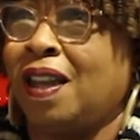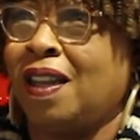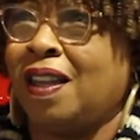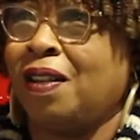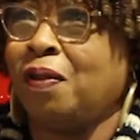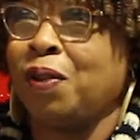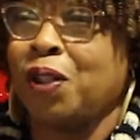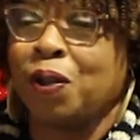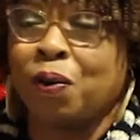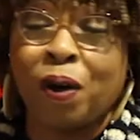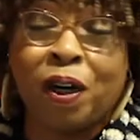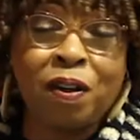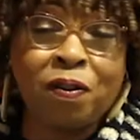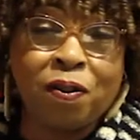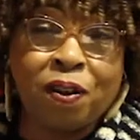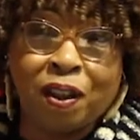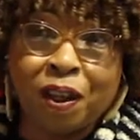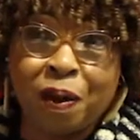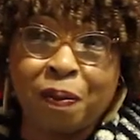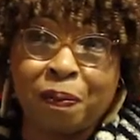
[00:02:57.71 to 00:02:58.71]
It was great
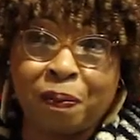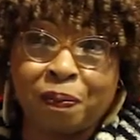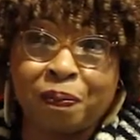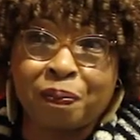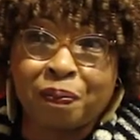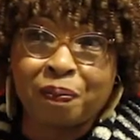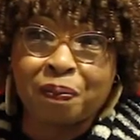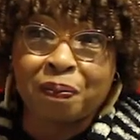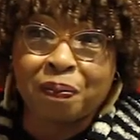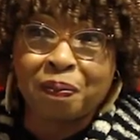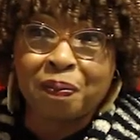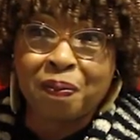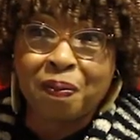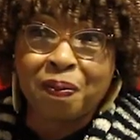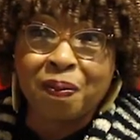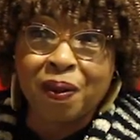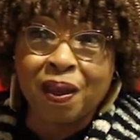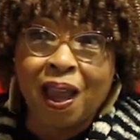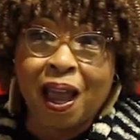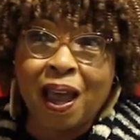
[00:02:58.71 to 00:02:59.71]
for them.
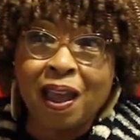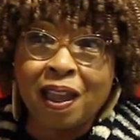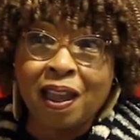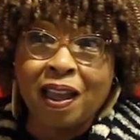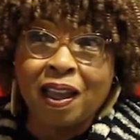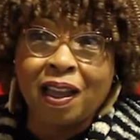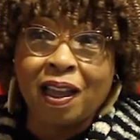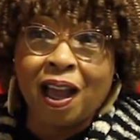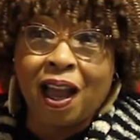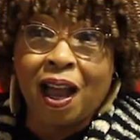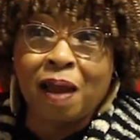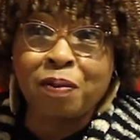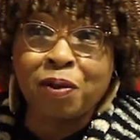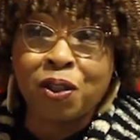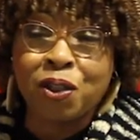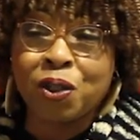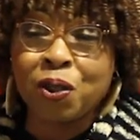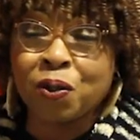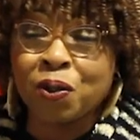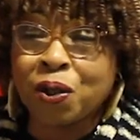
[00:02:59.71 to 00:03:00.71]
I'm
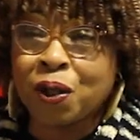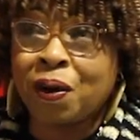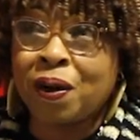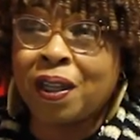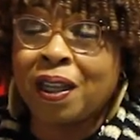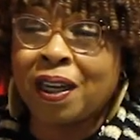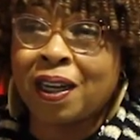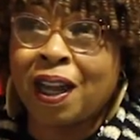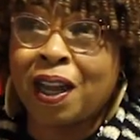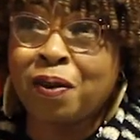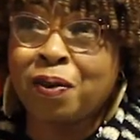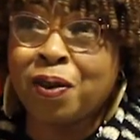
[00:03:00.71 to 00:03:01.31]
just so sorry that I